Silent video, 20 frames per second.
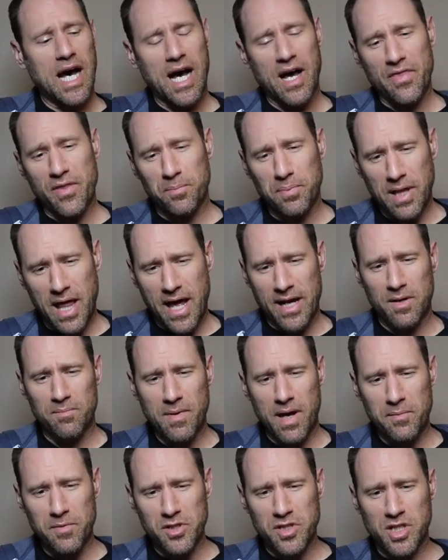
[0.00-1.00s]
Uh, the
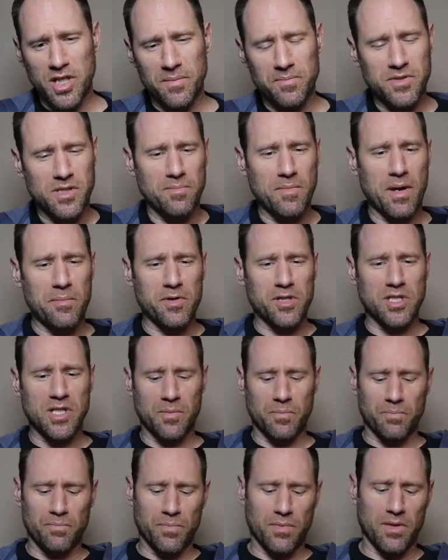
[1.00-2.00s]
platinum membership is a
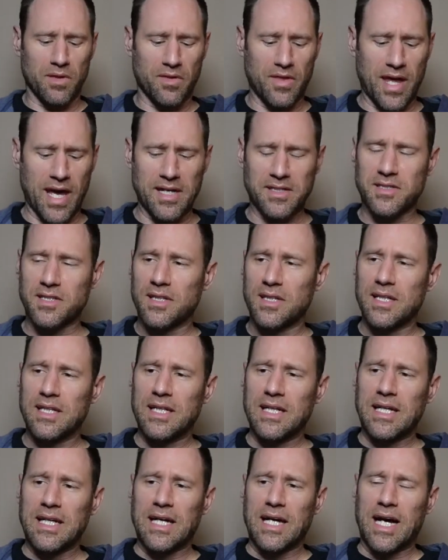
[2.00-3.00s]
membership that
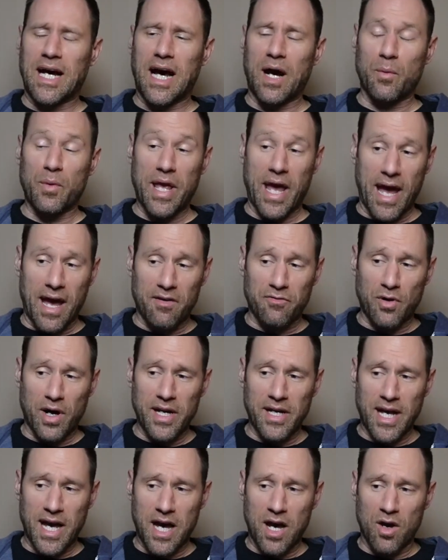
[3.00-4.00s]
uh, we have
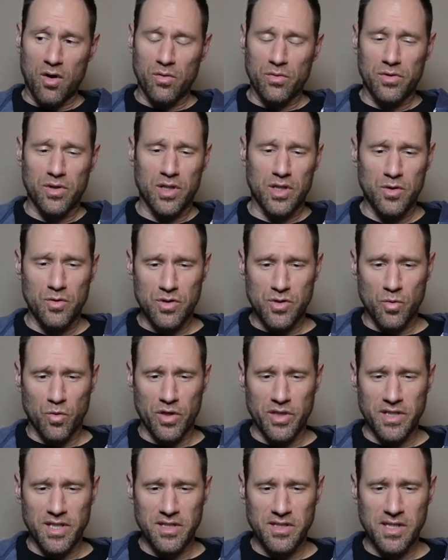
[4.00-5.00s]
right now. You can use the
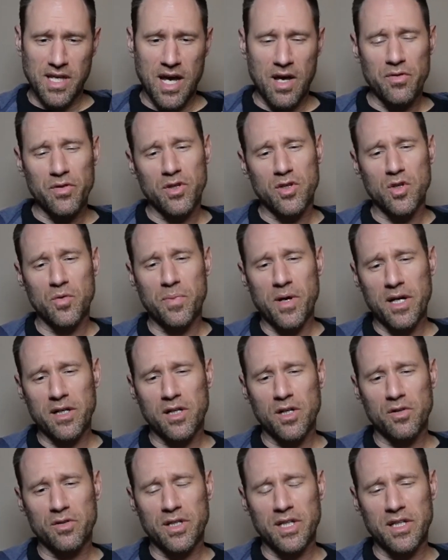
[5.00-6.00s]
word discount in the
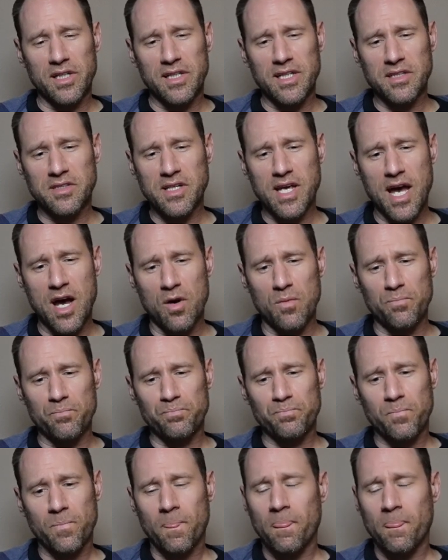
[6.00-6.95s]
coupon code to get a discount.